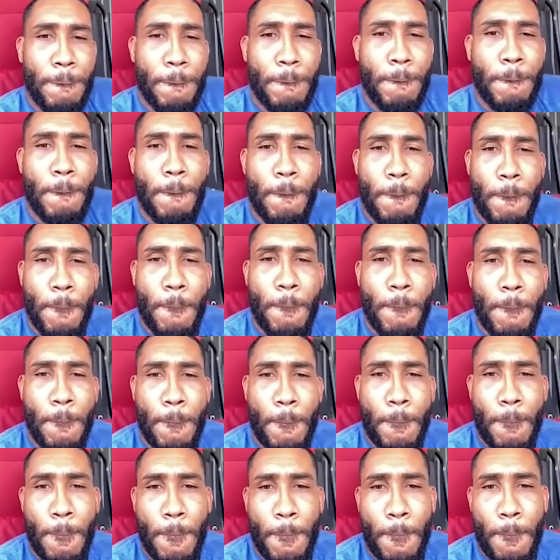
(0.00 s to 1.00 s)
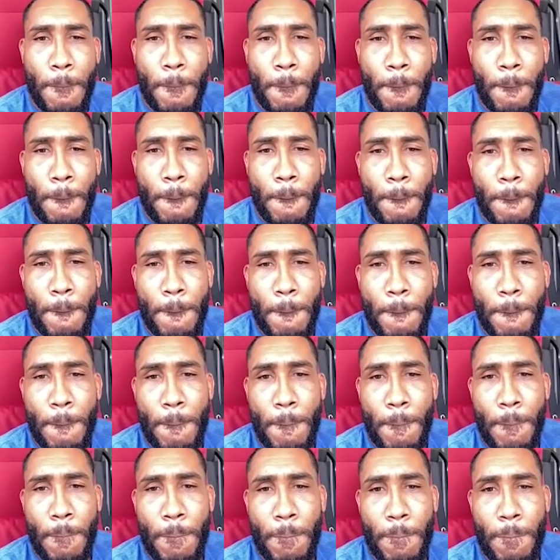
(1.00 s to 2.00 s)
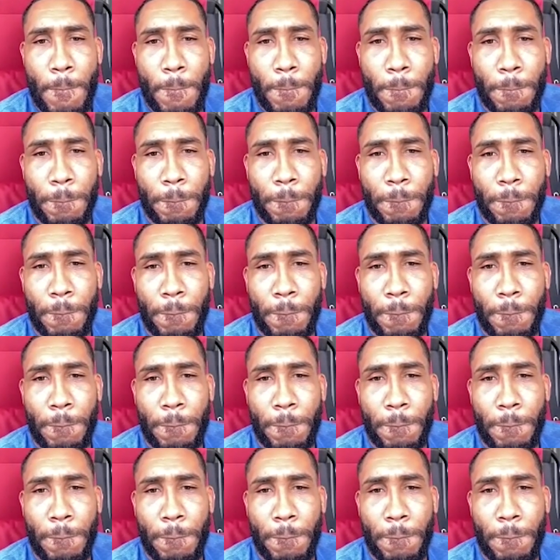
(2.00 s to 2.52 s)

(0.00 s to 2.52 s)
Because she's someone who's improving on the feet, but